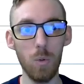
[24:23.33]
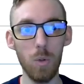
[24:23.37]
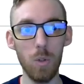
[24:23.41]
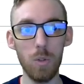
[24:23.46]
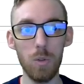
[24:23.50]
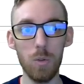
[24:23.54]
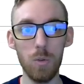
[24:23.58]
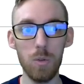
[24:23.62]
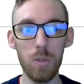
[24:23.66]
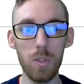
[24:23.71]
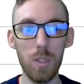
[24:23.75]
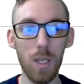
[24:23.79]

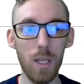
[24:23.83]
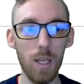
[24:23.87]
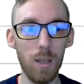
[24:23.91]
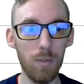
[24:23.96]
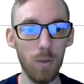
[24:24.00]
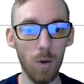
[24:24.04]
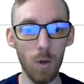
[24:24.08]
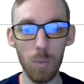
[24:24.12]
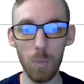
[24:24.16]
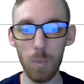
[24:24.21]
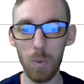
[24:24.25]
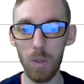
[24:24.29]
going to
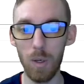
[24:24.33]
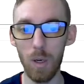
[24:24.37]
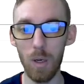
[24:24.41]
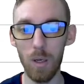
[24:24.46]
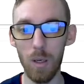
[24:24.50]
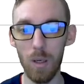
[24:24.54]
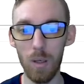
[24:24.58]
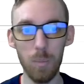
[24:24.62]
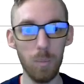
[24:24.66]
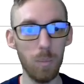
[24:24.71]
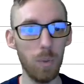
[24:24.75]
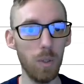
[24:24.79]
save our
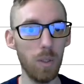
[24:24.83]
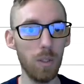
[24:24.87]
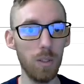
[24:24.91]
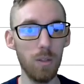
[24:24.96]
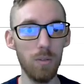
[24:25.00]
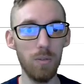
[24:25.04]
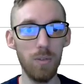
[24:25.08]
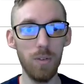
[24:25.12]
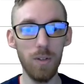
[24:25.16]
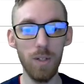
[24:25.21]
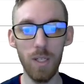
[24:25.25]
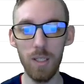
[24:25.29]
printer
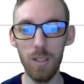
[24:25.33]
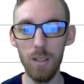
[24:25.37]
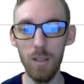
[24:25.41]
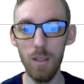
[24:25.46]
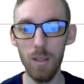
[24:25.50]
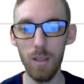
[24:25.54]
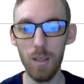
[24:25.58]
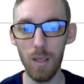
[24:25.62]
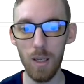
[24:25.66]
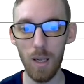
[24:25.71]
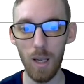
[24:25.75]
config